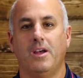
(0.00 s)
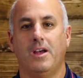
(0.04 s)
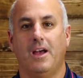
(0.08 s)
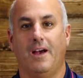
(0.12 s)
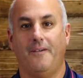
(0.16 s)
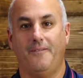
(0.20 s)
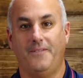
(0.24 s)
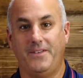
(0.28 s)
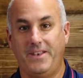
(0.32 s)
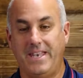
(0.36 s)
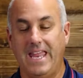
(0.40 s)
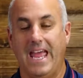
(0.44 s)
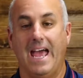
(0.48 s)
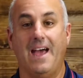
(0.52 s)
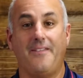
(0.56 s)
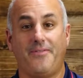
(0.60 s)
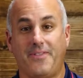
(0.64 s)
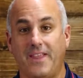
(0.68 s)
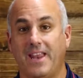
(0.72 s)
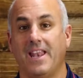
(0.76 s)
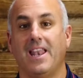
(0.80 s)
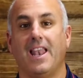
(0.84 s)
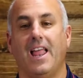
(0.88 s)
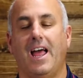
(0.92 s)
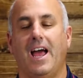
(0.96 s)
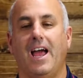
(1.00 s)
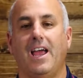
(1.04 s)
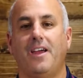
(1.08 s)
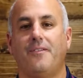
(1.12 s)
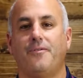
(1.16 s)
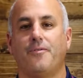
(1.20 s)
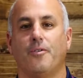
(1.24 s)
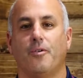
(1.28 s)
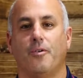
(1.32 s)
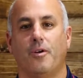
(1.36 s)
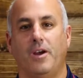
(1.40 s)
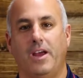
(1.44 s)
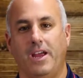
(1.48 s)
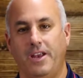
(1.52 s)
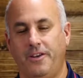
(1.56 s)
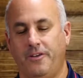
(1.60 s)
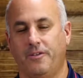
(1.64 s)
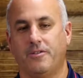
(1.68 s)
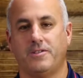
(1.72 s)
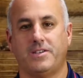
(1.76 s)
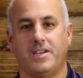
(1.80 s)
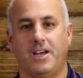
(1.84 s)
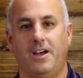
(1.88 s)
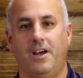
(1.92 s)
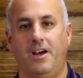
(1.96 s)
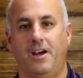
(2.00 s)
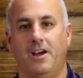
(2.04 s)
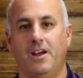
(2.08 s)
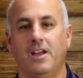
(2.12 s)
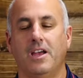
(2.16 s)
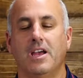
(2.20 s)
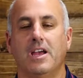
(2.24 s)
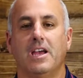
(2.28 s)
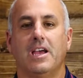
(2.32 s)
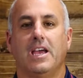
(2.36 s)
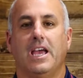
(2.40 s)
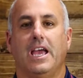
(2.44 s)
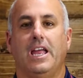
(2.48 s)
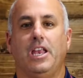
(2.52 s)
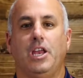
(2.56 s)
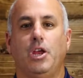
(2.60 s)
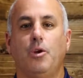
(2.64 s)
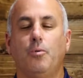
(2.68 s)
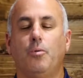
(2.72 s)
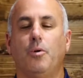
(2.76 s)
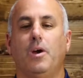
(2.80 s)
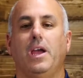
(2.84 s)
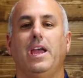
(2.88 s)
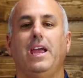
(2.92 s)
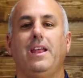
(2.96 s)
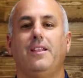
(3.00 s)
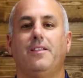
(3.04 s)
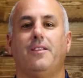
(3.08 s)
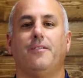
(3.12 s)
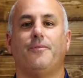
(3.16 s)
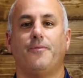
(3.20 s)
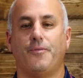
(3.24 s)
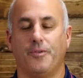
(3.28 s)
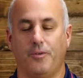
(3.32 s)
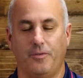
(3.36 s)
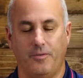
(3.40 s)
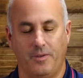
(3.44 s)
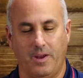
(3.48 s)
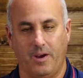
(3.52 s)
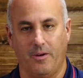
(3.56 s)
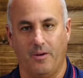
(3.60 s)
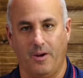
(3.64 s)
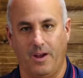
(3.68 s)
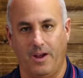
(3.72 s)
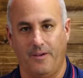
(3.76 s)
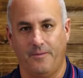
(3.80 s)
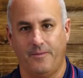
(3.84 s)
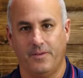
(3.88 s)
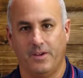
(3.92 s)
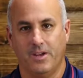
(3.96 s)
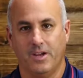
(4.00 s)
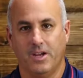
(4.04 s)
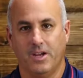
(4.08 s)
of death and life are in your tongue, and you will eat the fruit thereof.